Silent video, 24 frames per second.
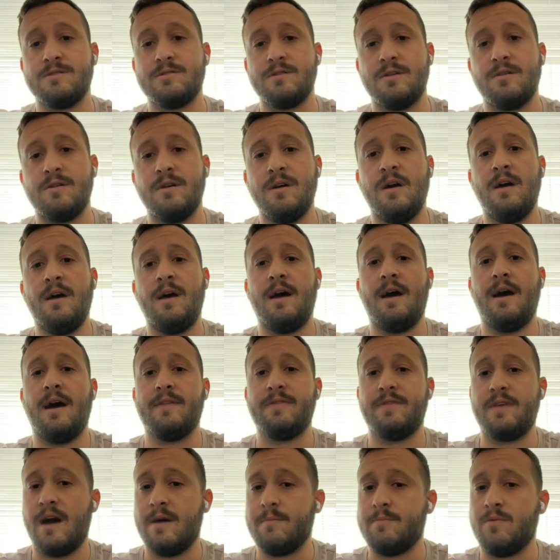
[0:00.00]
So
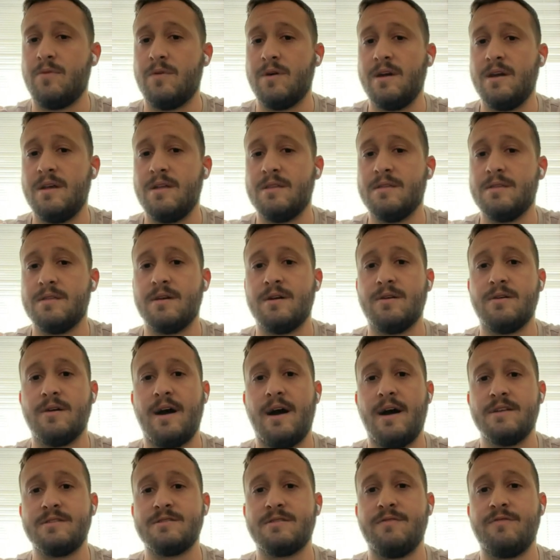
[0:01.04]
at that point, they'll
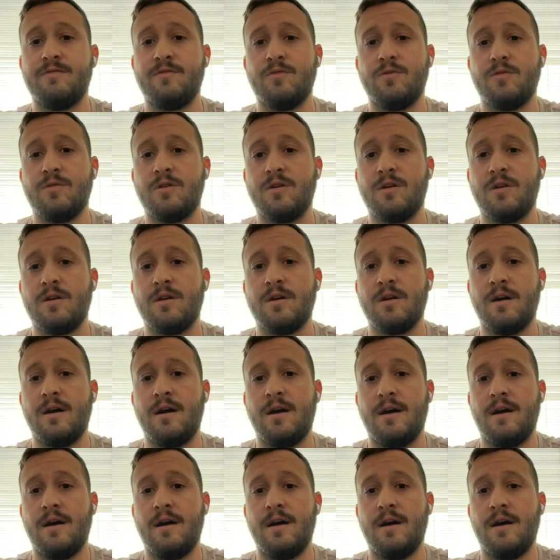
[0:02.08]
ask for,